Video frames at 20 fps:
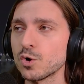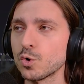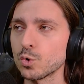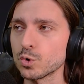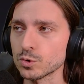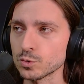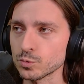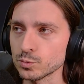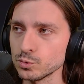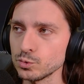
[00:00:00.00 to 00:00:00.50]

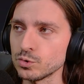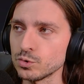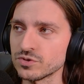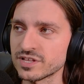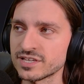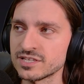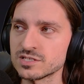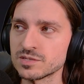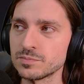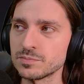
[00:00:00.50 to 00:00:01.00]
or rule
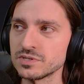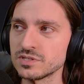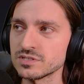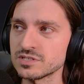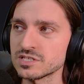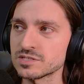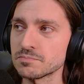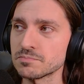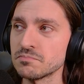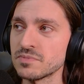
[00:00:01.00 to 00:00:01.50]
that his
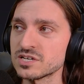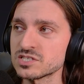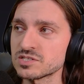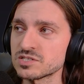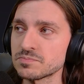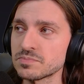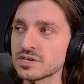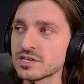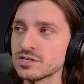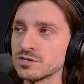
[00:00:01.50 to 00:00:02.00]
abilities
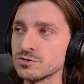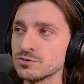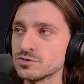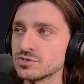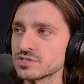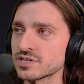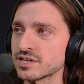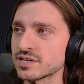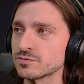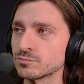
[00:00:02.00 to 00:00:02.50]
must be
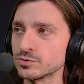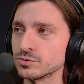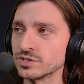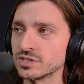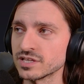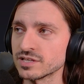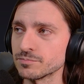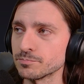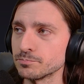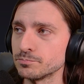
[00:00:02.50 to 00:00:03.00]
used, I
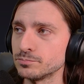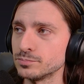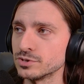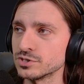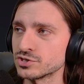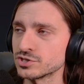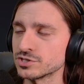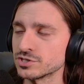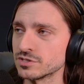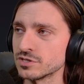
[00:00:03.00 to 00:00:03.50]
really
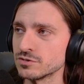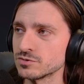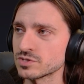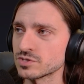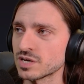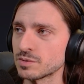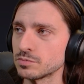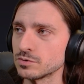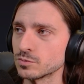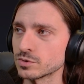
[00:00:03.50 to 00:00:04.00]
butchered those
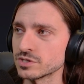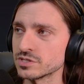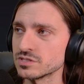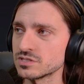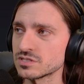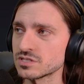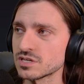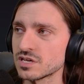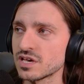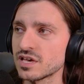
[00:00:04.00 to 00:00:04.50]
couple
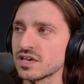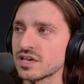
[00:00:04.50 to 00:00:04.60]
words,